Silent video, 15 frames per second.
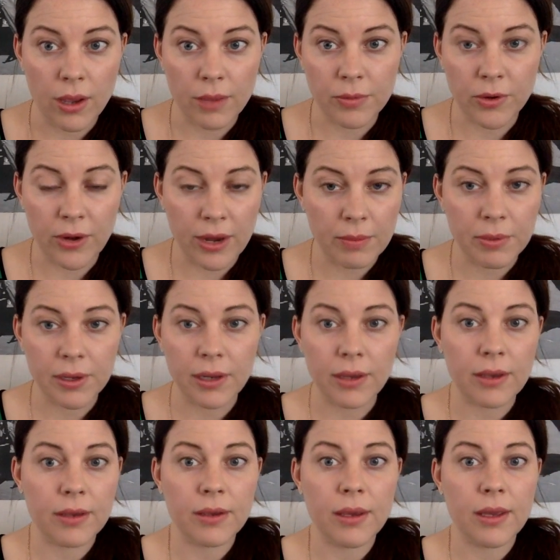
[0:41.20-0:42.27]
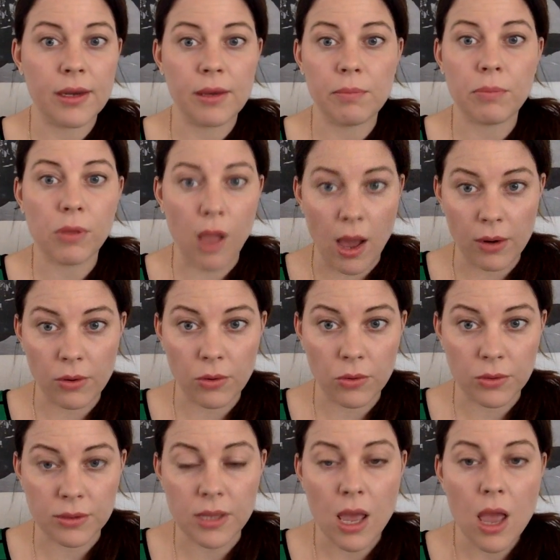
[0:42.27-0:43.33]
There can't be any plot
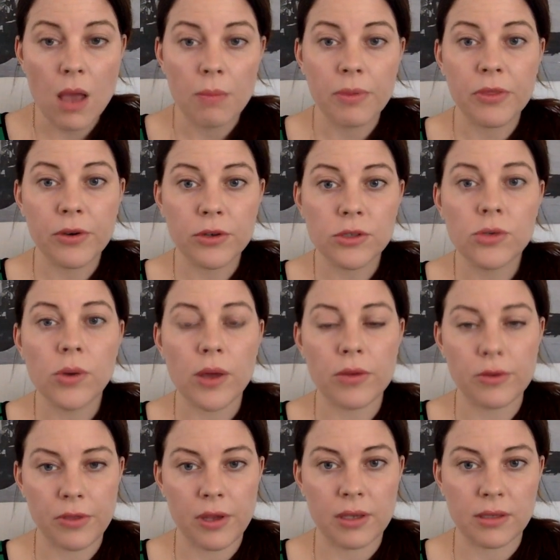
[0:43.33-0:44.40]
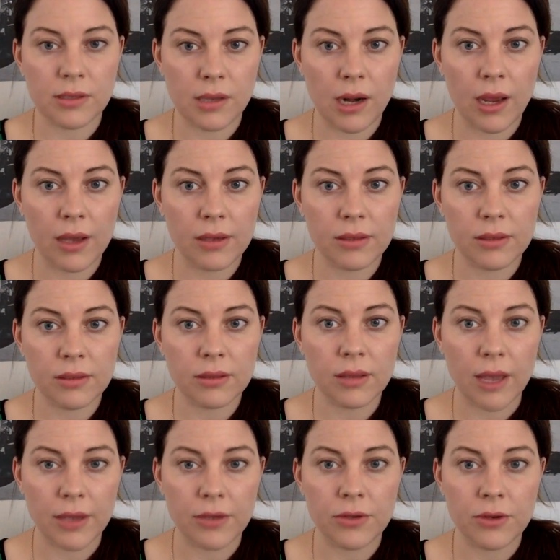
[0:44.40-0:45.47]
holes. But there are two other things that I'd
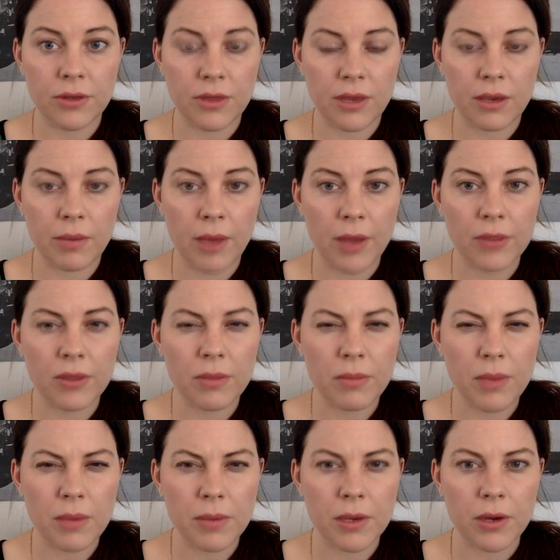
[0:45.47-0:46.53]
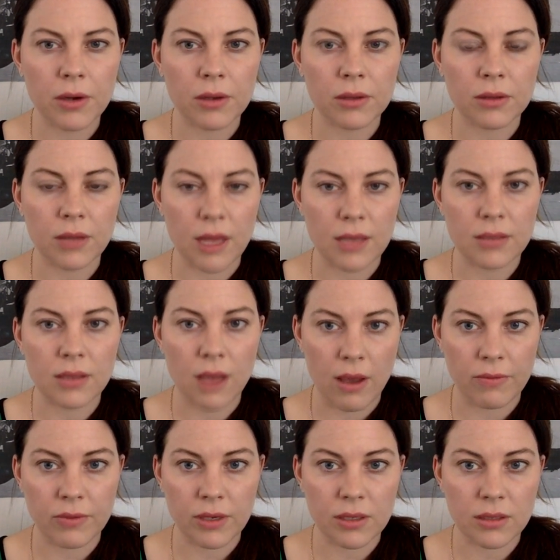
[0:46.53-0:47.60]
like you to think about that maybe are less
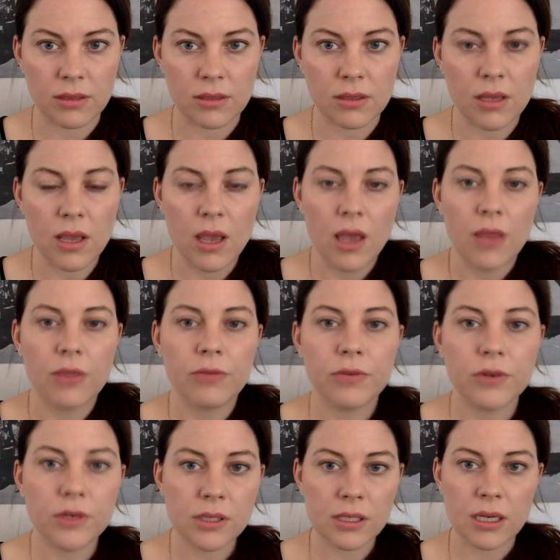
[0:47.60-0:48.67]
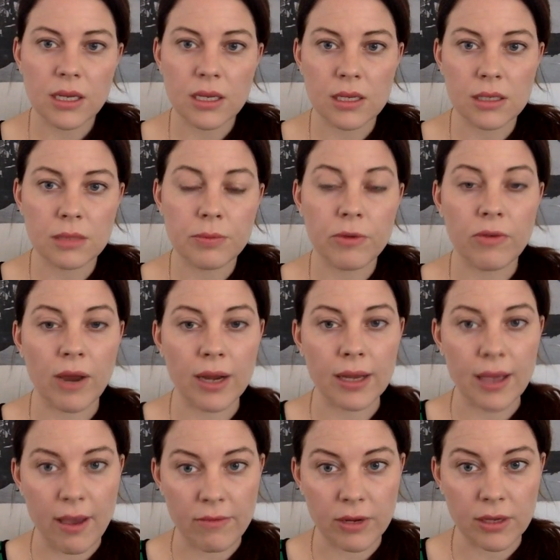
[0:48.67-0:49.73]
obvious. The first is
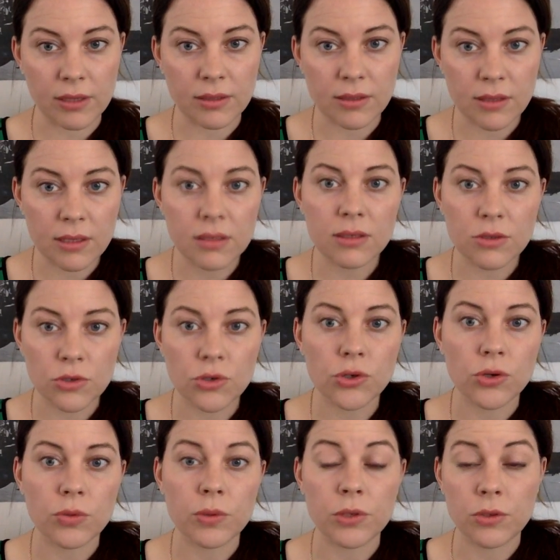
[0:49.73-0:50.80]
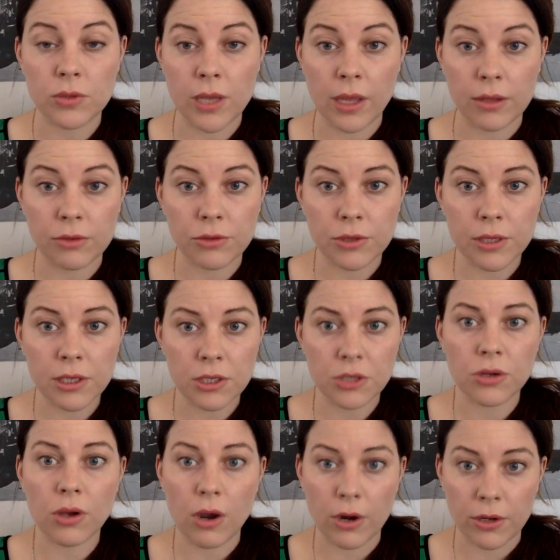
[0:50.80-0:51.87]
providing evidence. This is true when you tell a
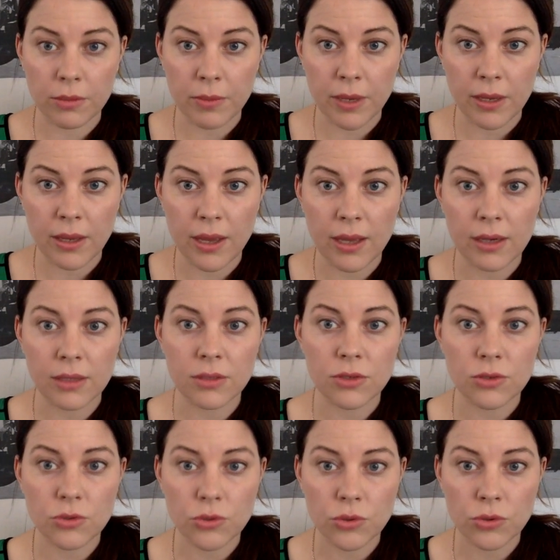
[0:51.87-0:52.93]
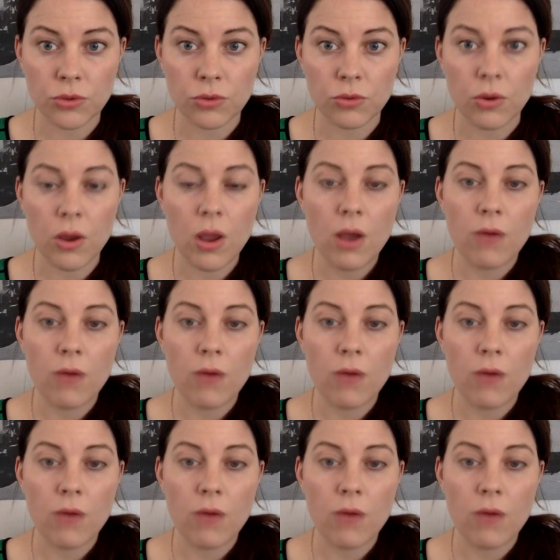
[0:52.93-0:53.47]
traditional argument, and it's true